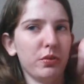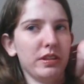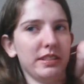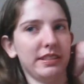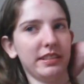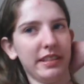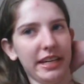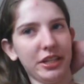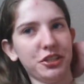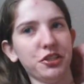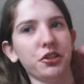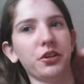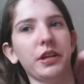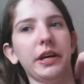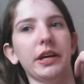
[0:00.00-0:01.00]
was the
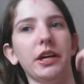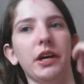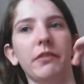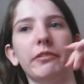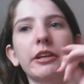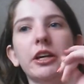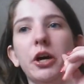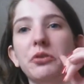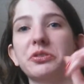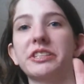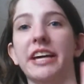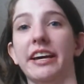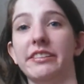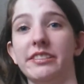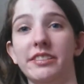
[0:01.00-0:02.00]
nature, like, of the ghost
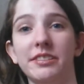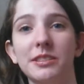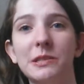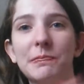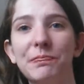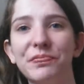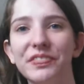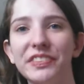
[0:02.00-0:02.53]
cases.